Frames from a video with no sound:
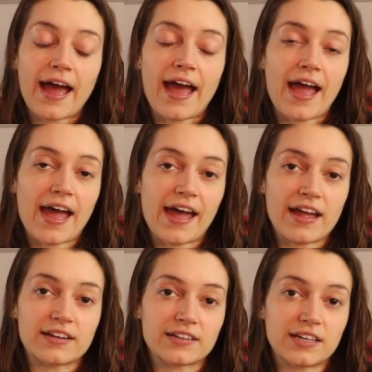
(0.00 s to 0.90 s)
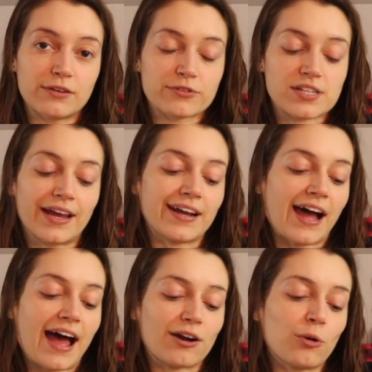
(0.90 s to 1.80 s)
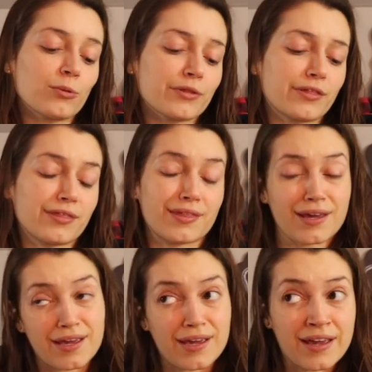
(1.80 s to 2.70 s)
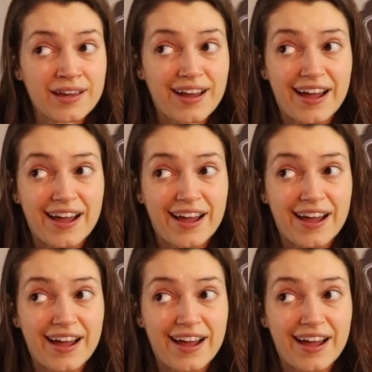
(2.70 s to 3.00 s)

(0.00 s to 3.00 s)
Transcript: And Kiefer's like, I don't think